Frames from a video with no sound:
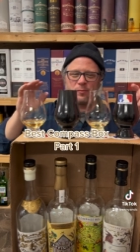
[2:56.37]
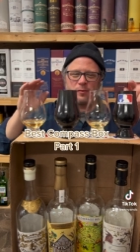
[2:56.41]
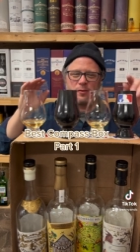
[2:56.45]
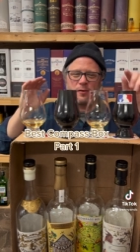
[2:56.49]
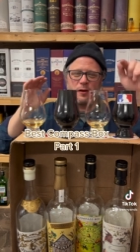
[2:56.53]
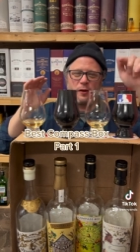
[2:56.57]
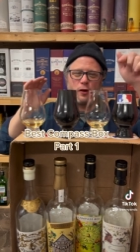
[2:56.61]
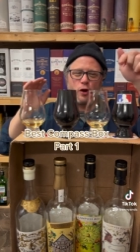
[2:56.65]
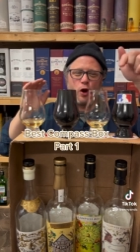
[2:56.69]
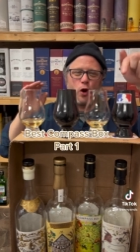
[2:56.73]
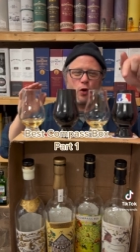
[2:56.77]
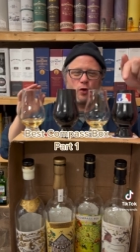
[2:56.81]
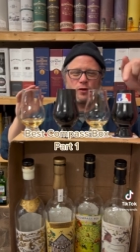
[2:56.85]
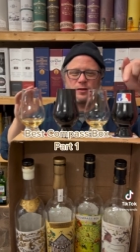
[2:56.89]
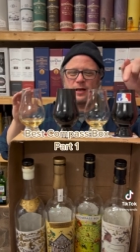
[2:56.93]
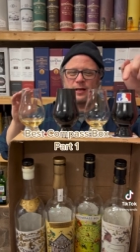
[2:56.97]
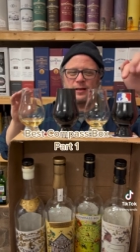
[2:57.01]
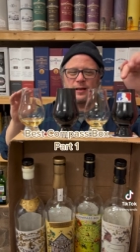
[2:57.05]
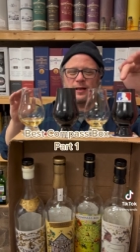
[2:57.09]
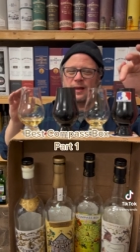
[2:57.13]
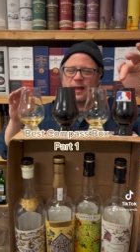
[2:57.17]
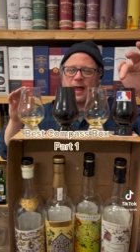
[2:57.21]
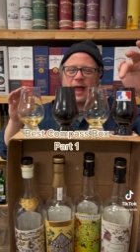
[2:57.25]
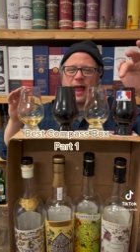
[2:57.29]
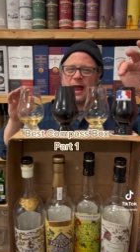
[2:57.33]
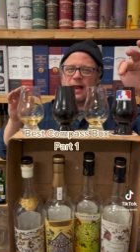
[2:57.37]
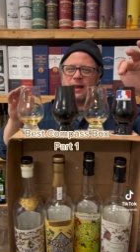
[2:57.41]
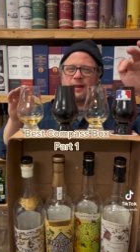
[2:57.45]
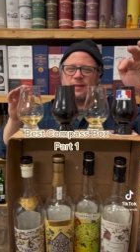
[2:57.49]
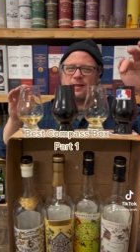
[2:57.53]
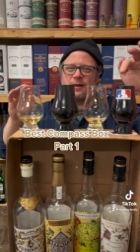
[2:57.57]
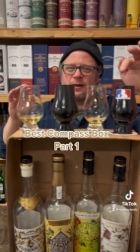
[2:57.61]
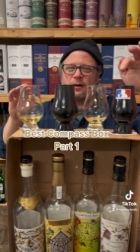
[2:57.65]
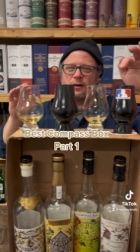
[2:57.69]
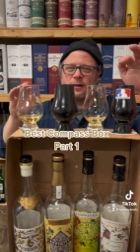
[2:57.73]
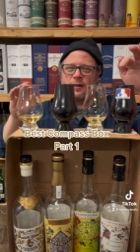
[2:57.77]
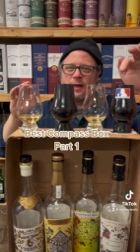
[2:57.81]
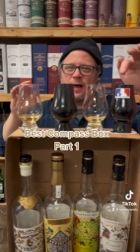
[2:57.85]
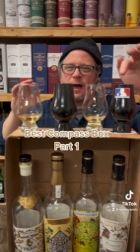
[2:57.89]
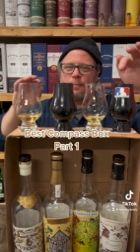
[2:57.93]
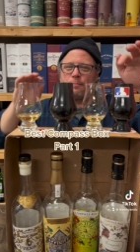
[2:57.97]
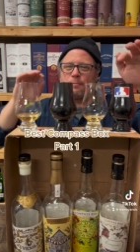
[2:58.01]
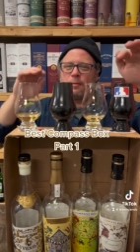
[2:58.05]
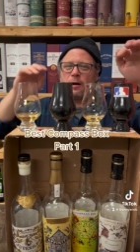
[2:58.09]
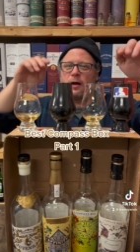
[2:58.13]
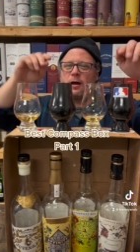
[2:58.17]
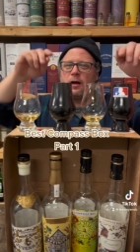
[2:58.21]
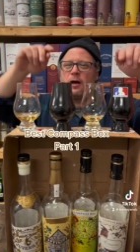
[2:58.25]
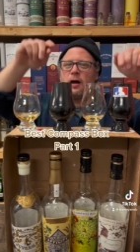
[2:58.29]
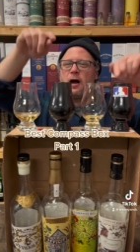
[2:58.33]
the nose, I didn't get anything out of that,
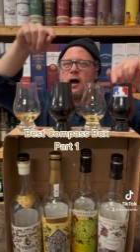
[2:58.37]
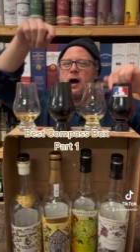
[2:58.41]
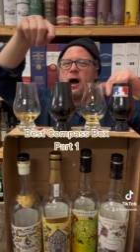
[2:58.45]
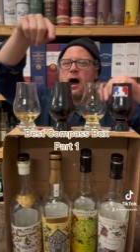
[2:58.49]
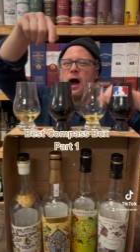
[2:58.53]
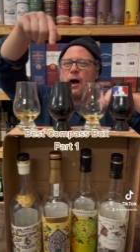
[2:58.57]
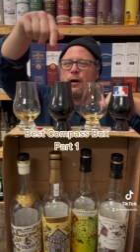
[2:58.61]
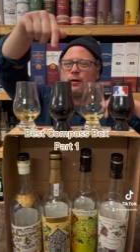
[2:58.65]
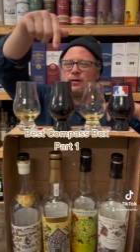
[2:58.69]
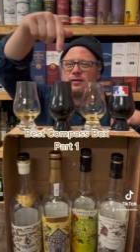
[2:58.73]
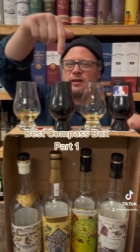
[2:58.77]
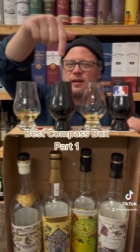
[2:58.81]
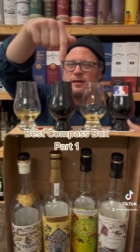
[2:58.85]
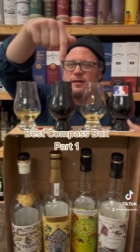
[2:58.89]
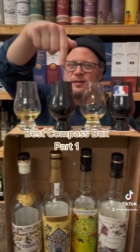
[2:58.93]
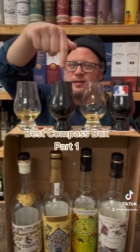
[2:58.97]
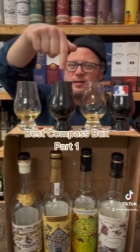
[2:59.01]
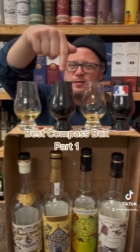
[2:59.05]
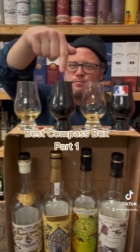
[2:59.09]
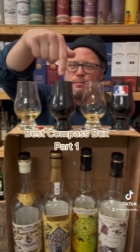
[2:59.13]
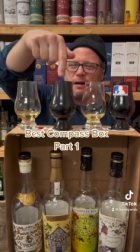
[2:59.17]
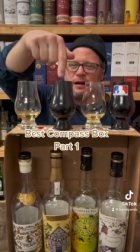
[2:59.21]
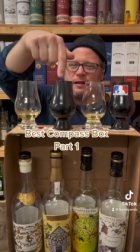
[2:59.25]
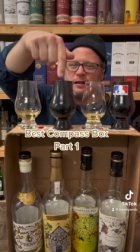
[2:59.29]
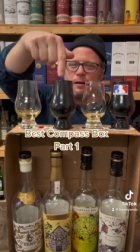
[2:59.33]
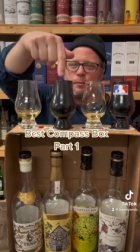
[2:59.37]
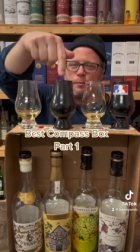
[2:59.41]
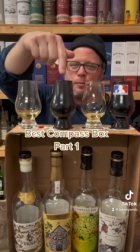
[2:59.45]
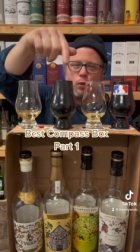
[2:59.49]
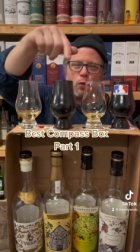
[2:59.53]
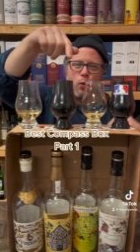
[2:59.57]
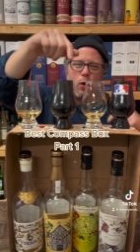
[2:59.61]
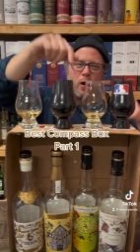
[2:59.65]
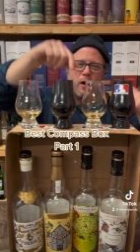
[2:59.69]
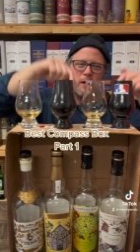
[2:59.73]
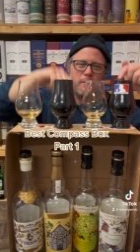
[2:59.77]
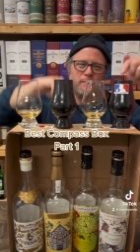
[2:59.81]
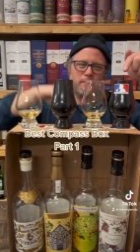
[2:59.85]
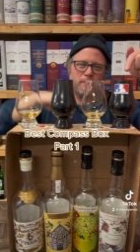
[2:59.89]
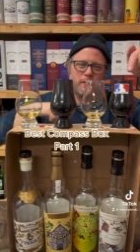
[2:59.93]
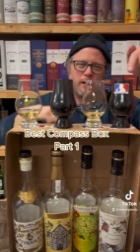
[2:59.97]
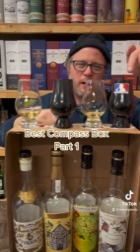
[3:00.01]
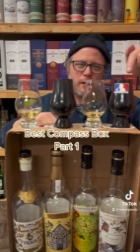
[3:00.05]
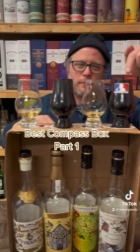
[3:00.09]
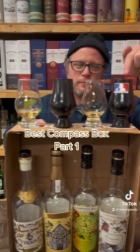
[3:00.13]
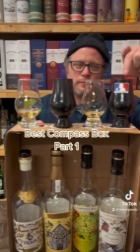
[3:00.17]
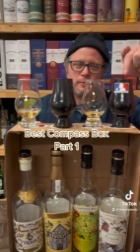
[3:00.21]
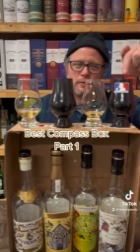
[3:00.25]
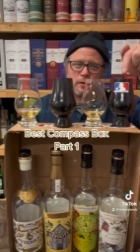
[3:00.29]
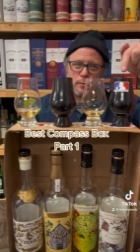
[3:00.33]
but. I would say this is my number one and
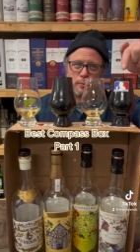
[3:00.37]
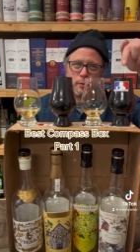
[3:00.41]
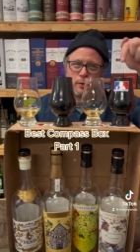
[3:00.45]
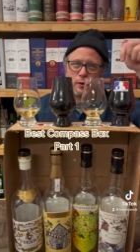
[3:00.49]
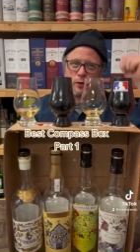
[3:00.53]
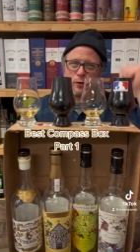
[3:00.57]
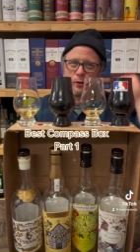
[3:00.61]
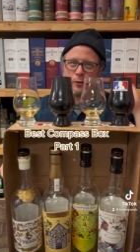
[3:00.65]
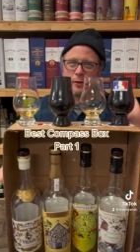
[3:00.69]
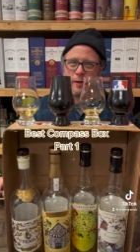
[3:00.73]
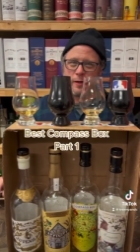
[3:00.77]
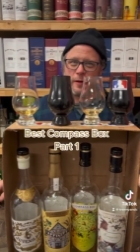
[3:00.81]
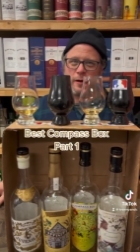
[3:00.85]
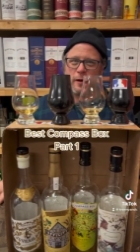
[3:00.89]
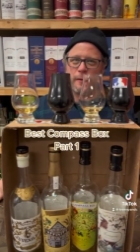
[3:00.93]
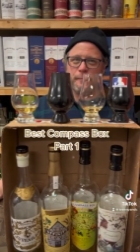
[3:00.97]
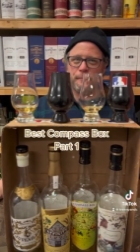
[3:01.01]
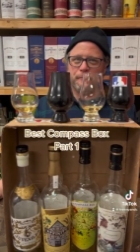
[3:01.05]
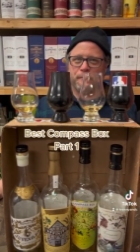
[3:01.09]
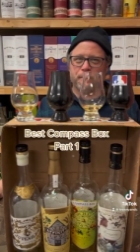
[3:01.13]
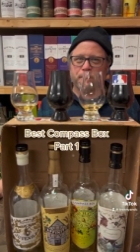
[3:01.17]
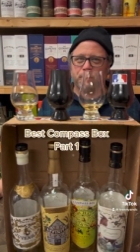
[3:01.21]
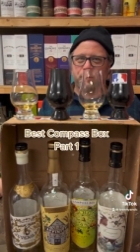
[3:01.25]
number two right there. Oh,